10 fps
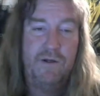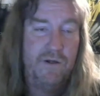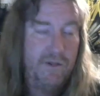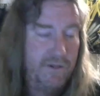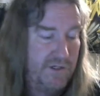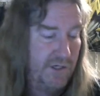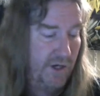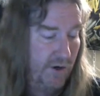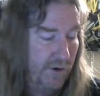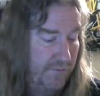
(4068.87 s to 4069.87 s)

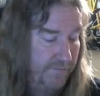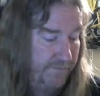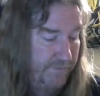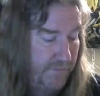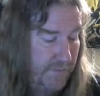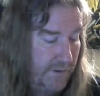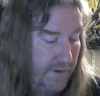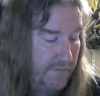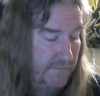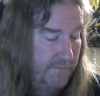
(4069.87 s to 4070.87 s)
So
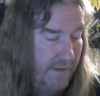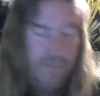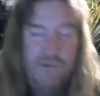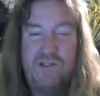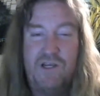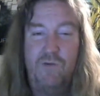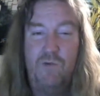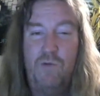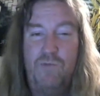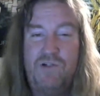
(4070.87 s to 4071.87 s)
I'm gonna say
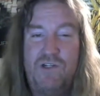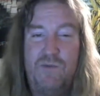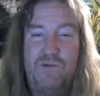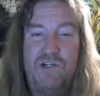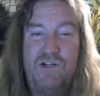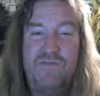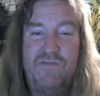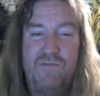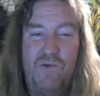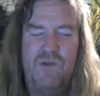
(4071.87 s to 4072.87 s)
roll perception. Wait.